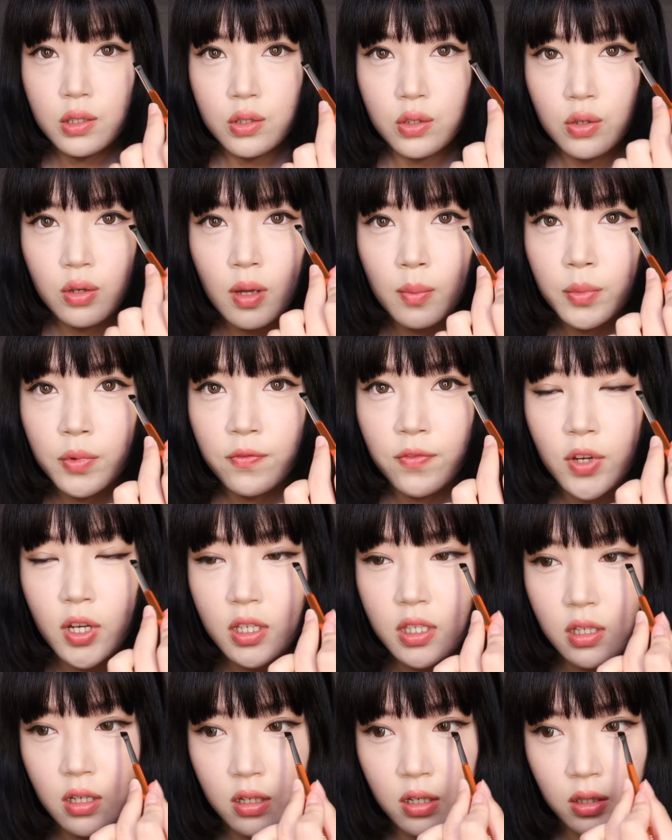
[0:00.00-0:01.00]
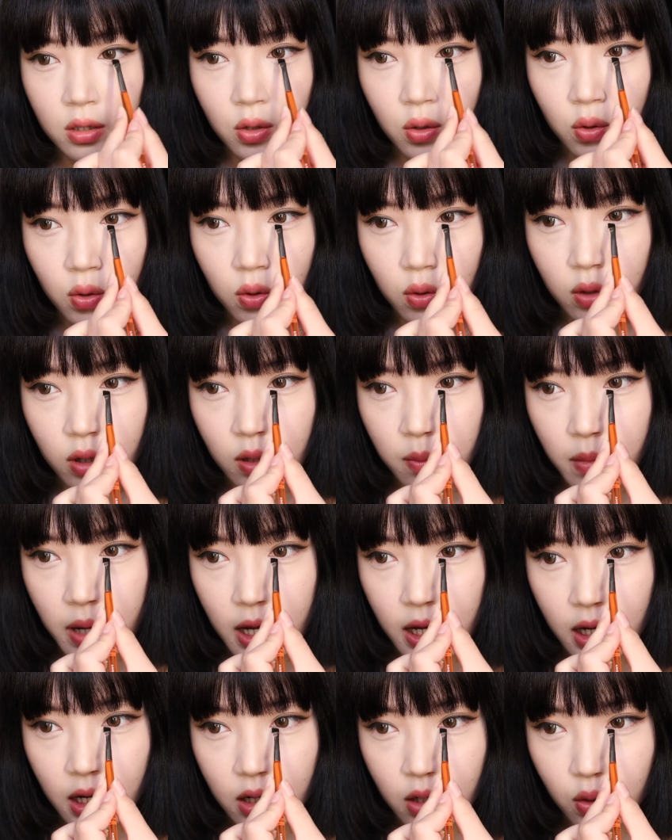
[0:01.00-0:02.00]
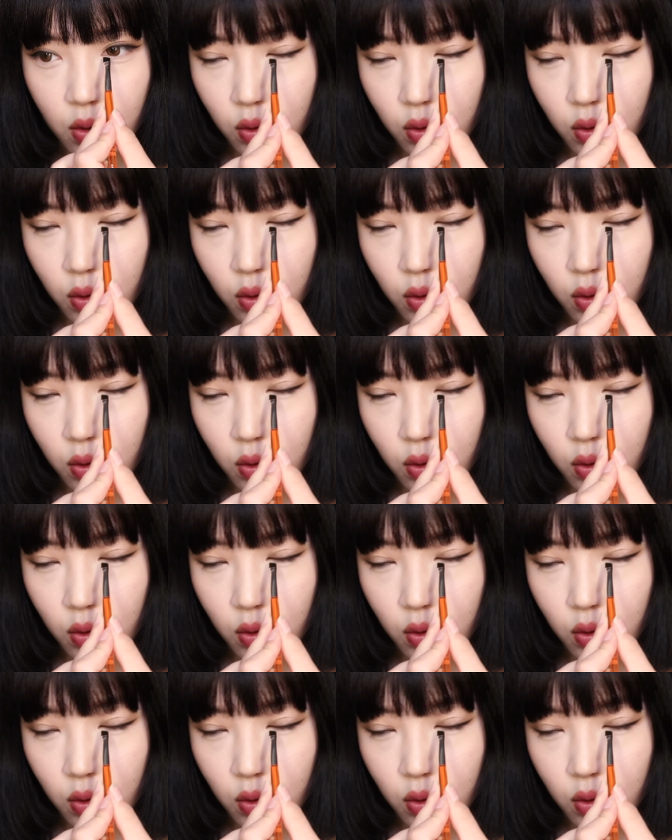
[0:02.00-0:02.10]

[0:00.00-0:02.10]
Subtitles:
So I'm first gonna go in my inner